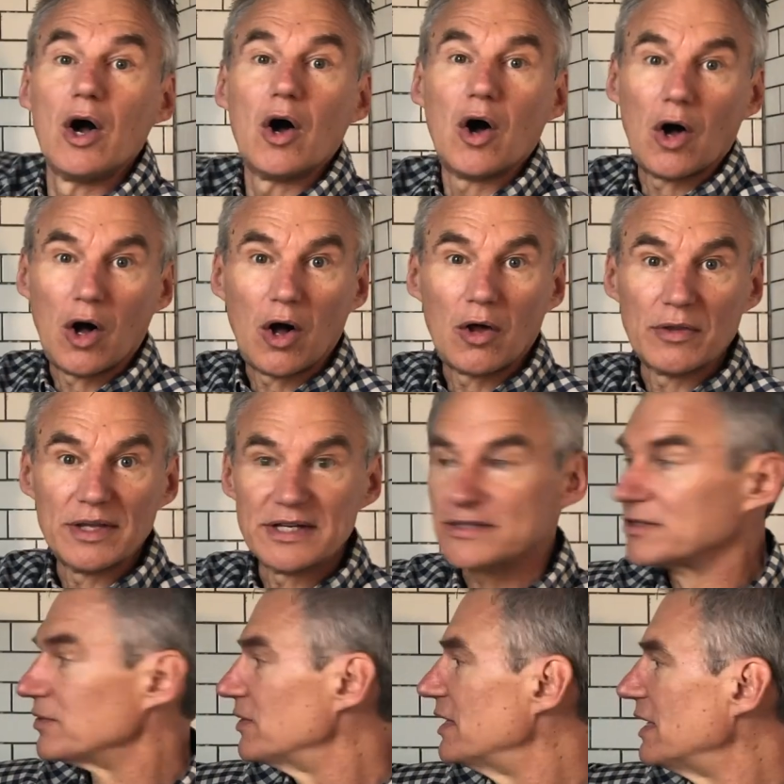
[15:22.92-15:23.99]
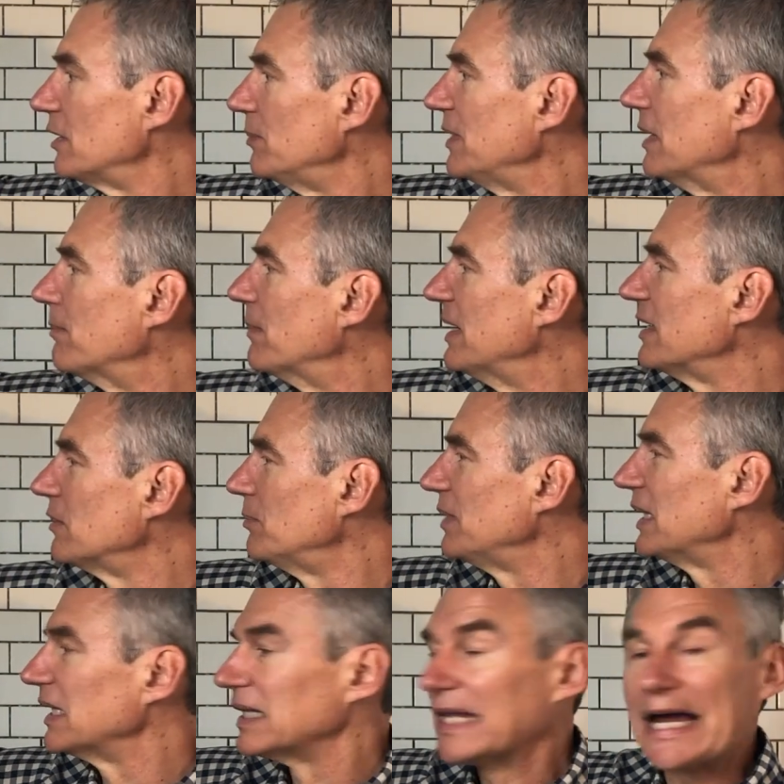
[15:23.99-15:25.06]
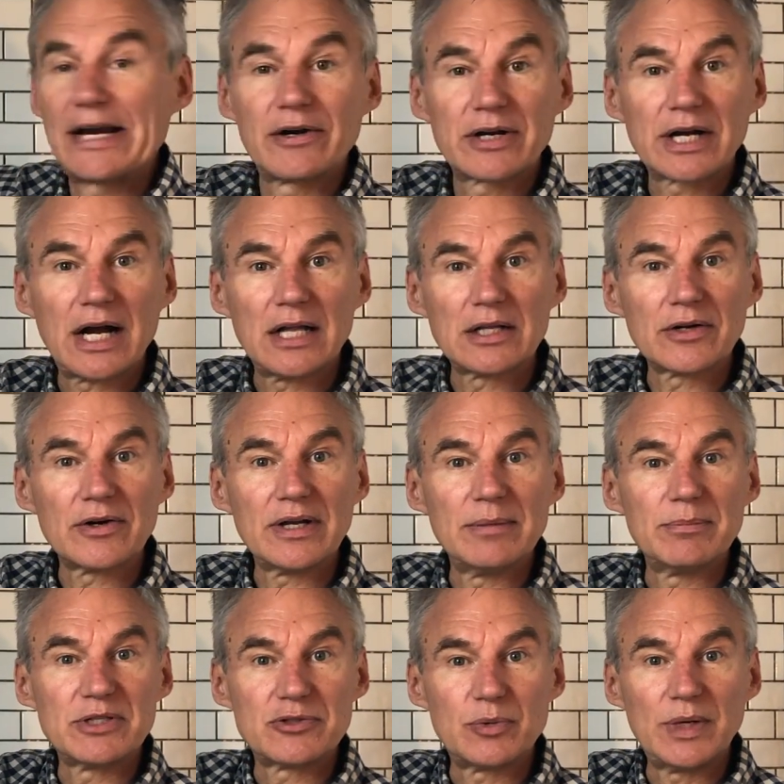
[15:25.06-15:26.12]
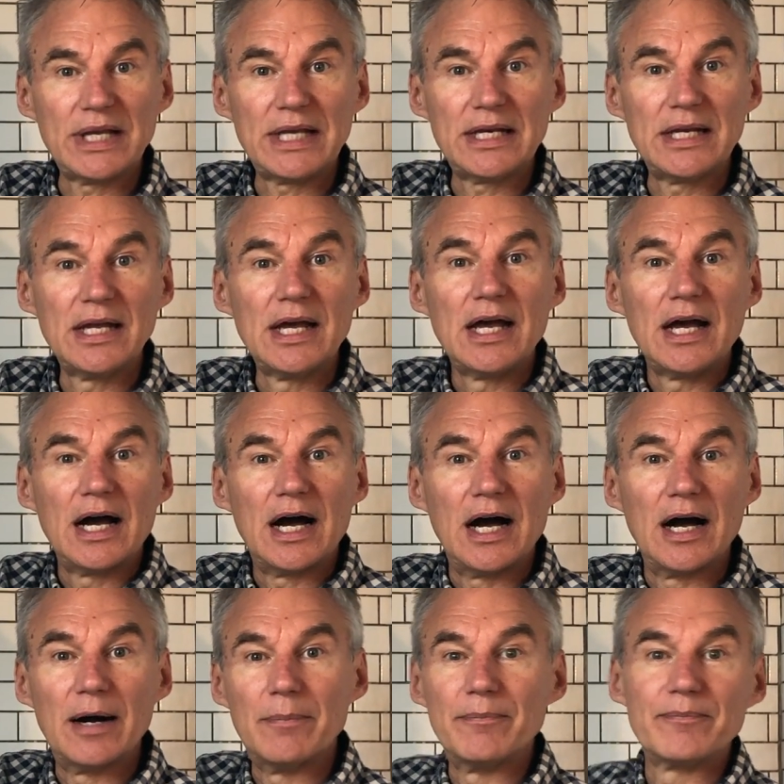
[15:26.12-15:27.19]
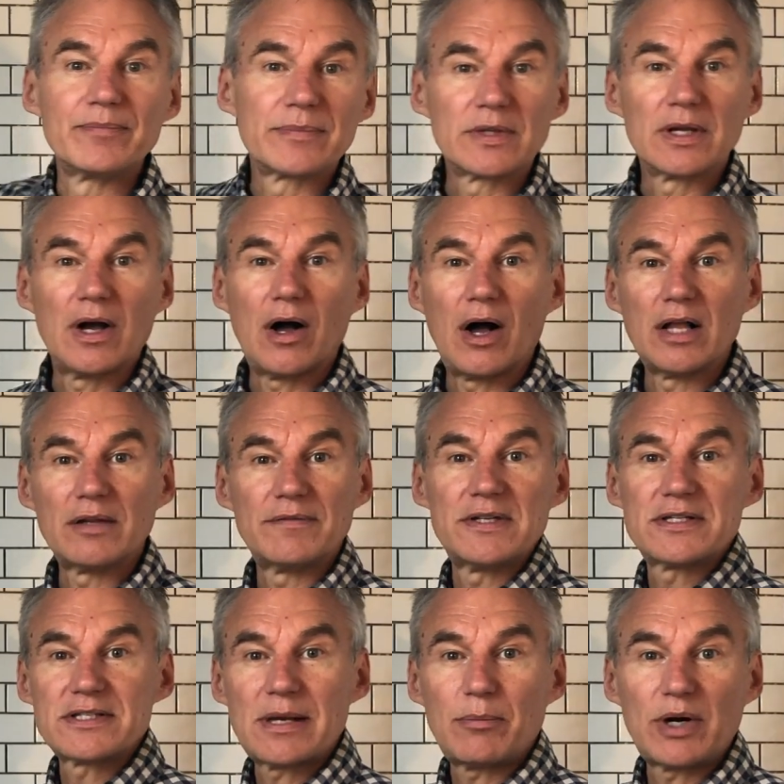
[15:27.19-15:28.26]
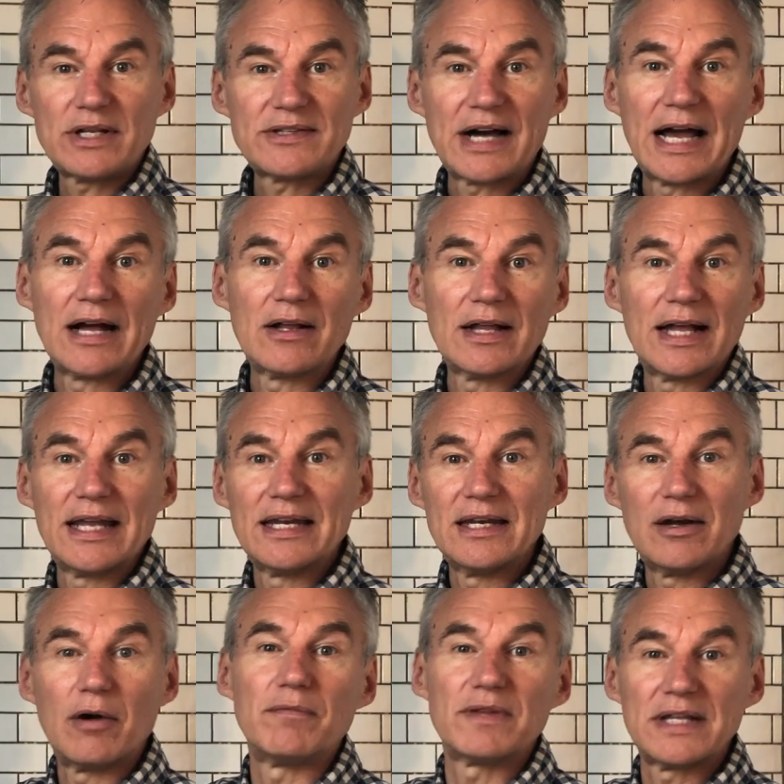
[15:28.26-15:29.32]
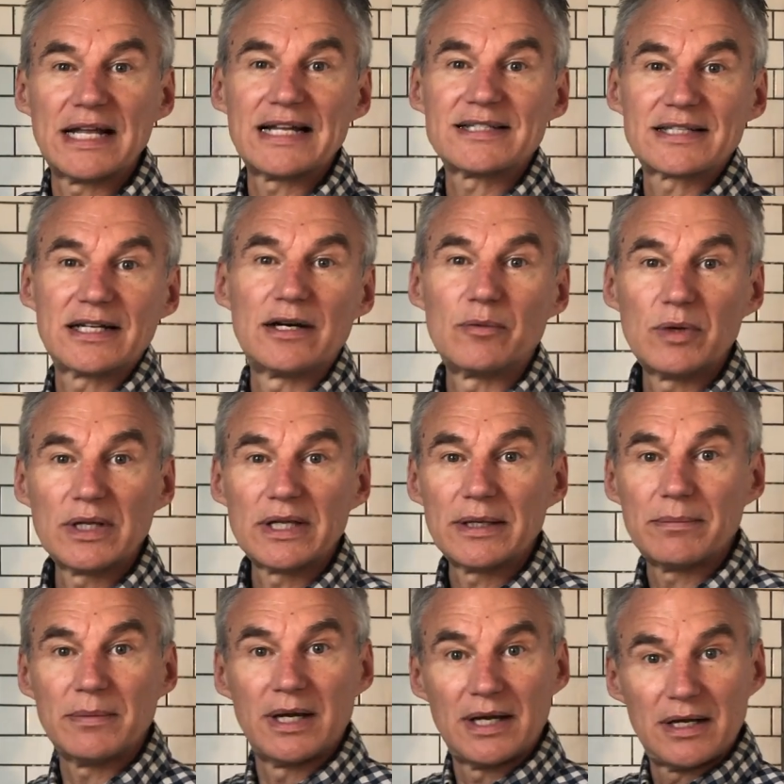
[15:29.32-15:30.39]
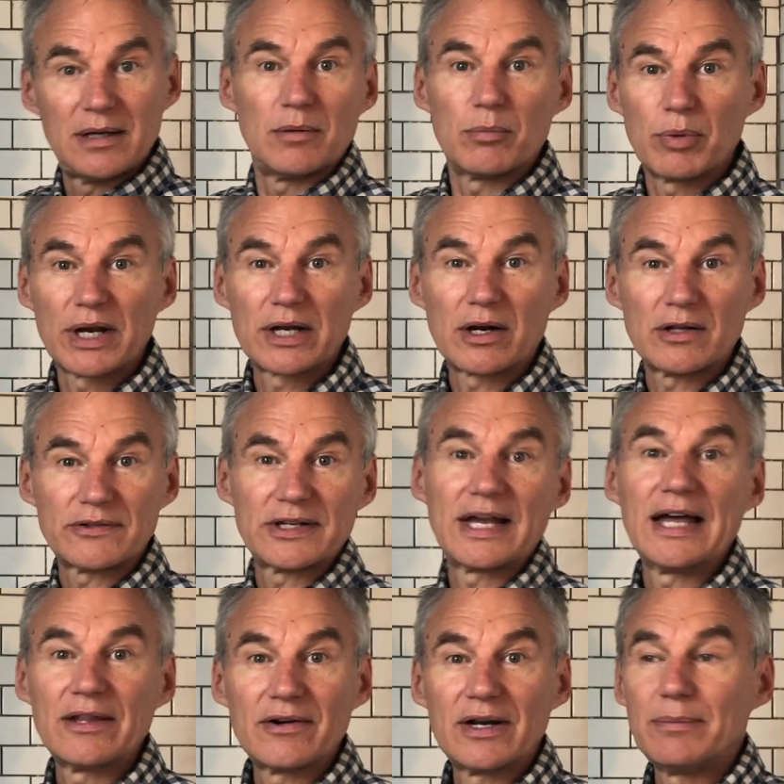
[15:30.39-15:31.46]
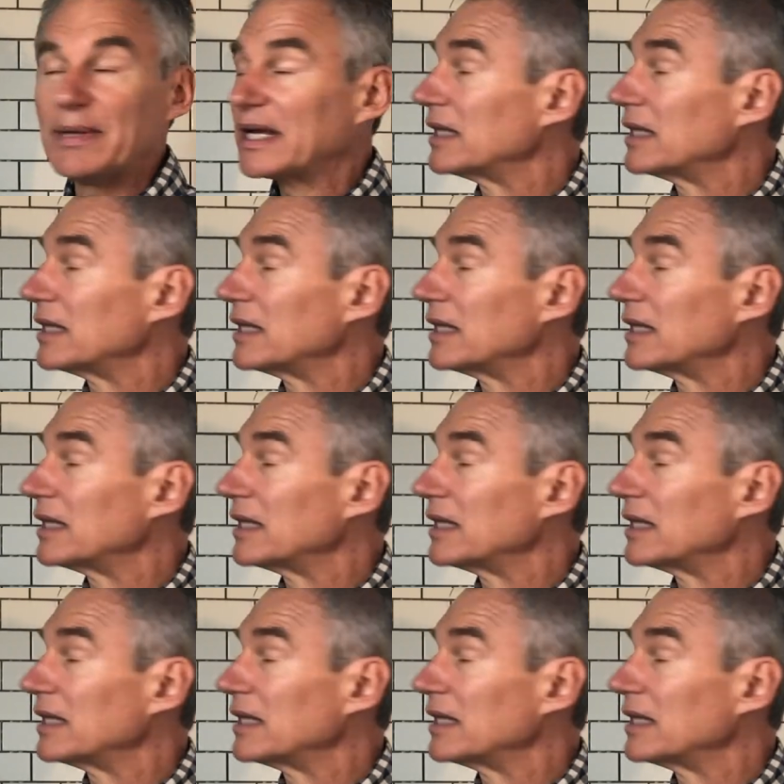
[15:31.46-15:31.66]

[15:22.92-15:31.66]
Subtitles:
all this, so that it'll be a lighter color in between all of this subway tile, and hopefully that's going to really bring it all together and make it